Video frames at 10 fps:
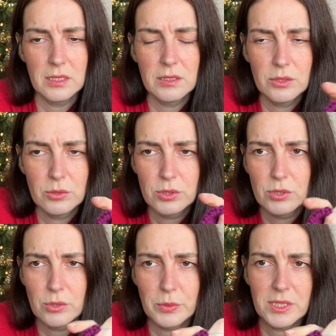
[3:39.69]
you
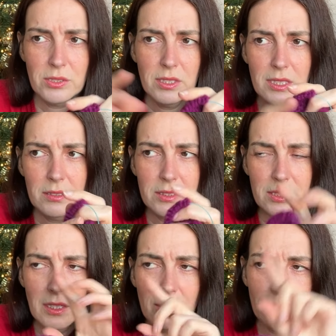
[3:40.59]
switch your needles
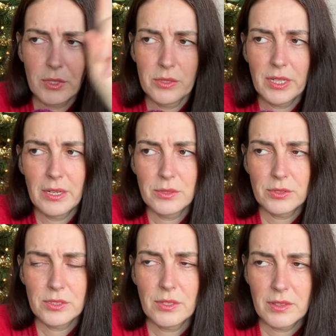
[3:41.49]
and then the row counter
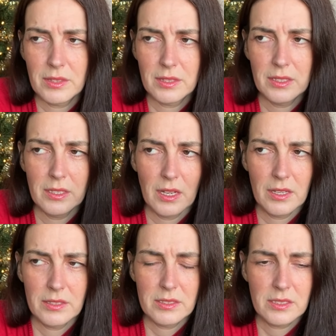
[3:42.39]
is on the
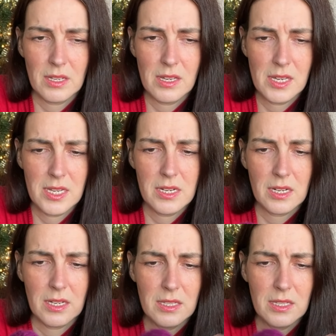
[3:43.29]
other side,